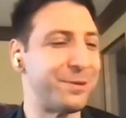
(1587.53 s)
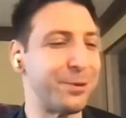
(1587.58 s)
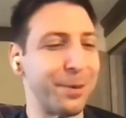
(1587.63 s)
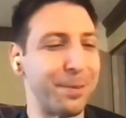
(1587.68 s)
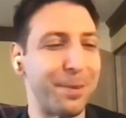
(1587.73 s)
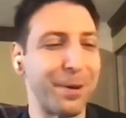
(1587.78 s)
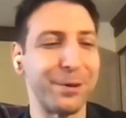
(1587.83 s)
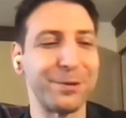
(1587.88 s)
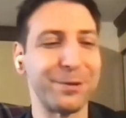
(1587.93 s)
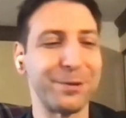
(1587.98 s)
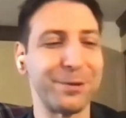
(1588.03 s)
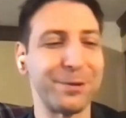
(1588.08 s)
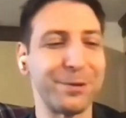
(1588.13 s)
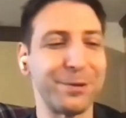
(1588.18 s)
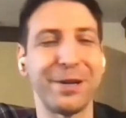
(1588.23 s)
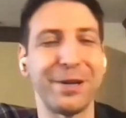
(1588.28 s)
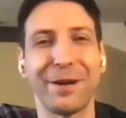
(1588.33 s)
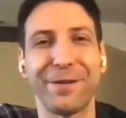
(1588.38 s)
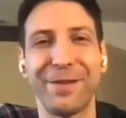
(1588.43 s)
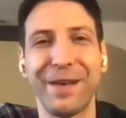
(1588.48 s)
do a
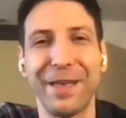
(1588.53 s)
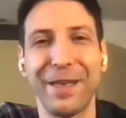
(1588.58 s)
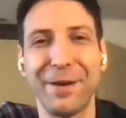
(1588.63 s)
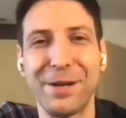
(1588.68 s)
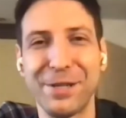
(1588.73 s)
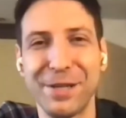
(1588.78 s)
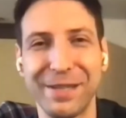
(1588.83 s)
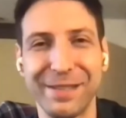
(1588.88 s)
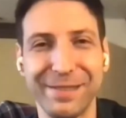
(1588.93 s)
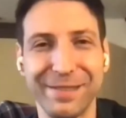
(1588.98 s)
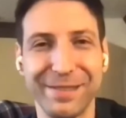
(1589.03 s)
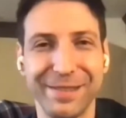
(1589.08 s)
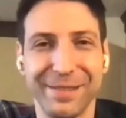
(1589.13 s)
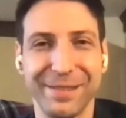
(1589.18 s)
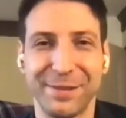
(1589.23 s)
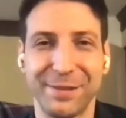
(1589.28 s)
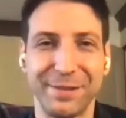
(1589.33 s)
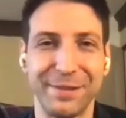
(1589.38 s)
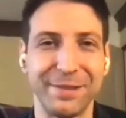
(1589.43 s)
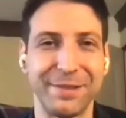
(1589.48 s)
post hoc evaluation,
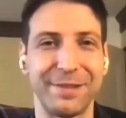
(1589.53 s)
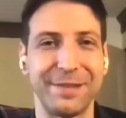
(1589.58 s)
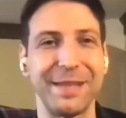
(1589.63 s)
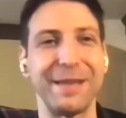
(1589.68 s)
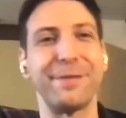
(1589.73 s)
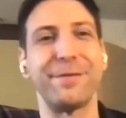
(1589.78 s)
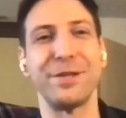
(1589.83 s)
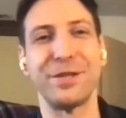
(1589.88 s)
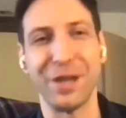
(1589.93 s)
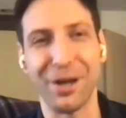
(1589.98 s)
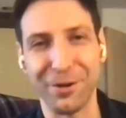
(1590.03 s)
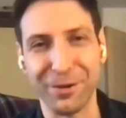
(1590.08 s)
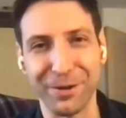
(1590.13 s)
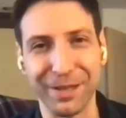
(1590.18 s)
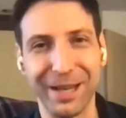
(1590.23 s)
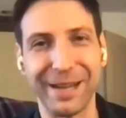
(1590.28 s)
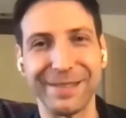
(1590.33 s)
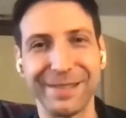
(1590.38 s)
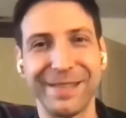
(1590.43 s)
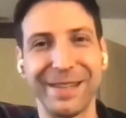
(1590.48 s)
see if you
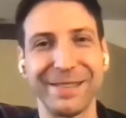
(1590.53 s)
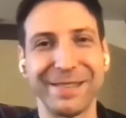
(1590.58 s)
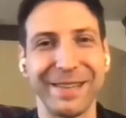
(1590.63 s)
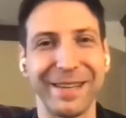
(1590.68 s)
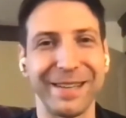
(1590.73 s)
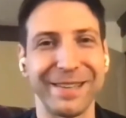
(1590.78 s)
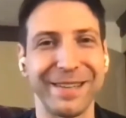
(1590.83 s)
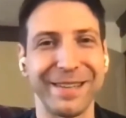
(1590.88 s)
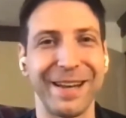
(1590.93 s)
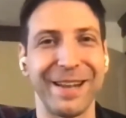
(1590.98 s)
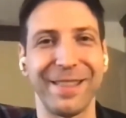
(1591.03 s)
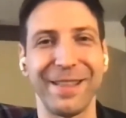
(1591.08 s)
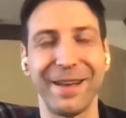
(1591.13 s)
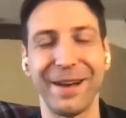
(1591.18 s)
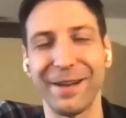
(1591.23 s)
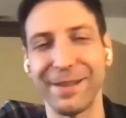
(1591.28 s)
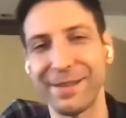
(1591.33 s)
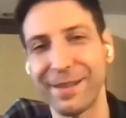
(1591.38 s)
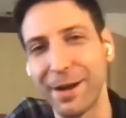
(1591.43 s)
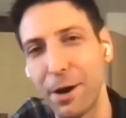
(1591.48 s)
generalize. That's like kind
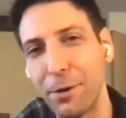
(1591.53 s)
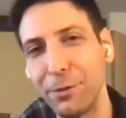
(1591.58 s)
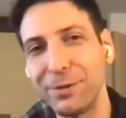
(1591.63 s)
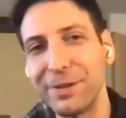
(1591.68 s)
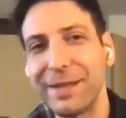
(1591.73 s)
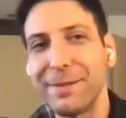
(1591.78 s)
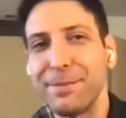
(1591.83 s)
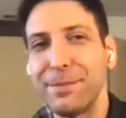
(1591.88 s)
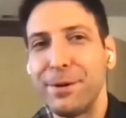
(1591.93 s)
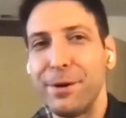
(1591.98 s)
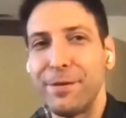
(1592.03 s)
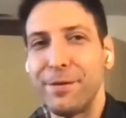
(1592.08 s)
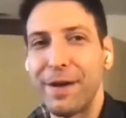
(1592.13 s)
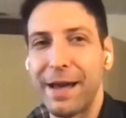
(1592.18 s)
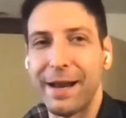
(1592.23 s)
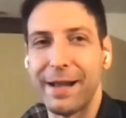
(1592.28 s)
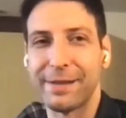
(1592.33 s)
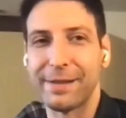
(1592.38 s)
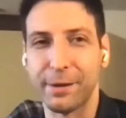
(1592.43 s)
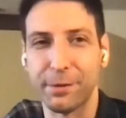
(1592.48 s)
of the only move. And
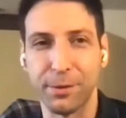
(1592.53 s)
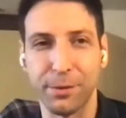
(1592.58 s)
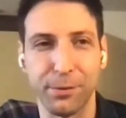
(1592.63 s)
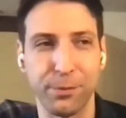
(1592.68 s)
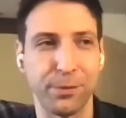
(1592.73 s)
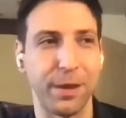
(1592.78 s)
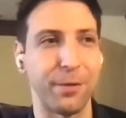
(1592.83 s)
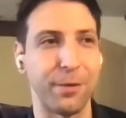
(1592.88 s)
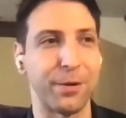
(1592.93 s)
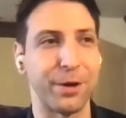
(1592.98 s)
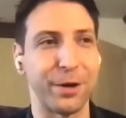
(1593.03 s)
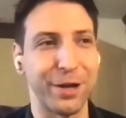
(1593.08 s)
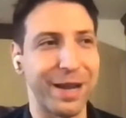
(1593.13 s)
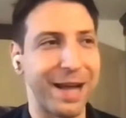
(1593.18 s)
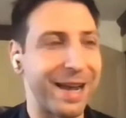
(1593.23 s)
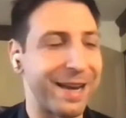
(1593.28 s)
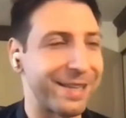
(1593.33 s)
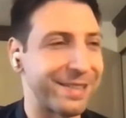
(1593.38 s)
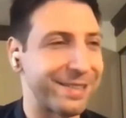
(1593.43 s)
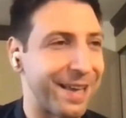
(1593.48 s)
it's like the thing we're good
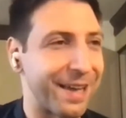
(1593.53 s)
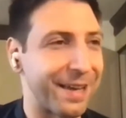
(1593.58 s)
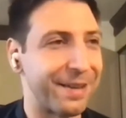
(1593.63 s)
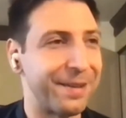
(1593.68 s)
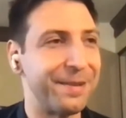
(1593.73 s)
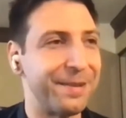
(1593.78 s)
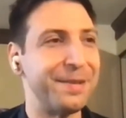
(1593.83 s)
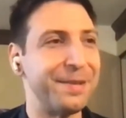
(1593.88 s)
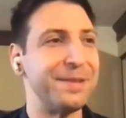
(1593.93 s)
at is like,